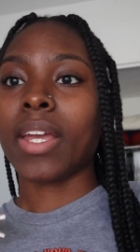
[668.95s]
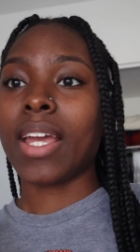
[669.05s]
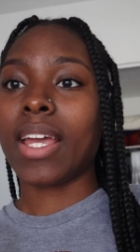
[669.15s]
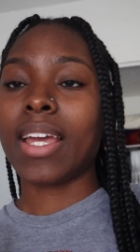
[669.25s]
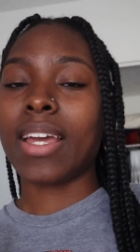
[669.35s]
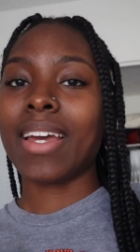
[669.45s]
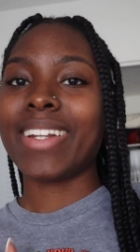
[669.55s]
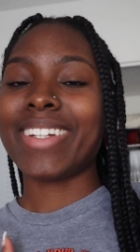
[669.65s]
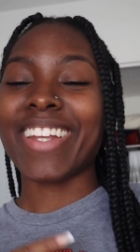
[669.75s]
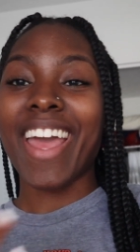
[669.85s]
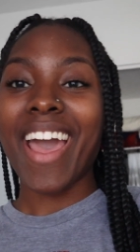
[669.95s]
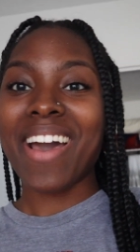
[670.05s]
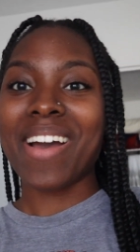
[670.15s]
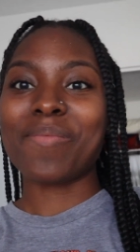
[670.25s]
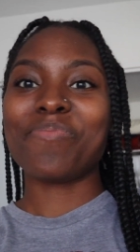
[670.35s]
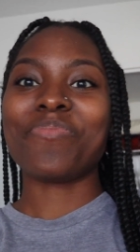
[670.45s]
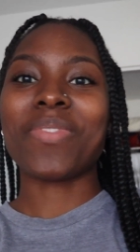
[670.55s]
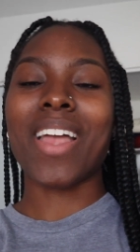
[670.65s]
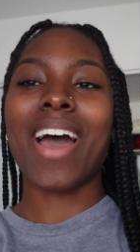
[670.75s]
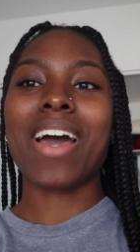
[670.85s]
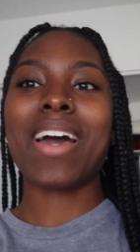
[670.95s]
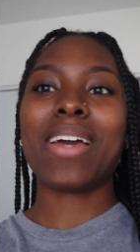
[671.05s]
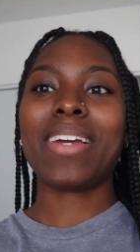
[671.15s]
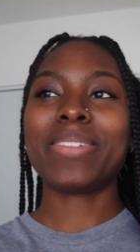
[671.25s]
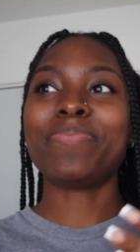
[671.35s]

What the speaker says: and yeah, I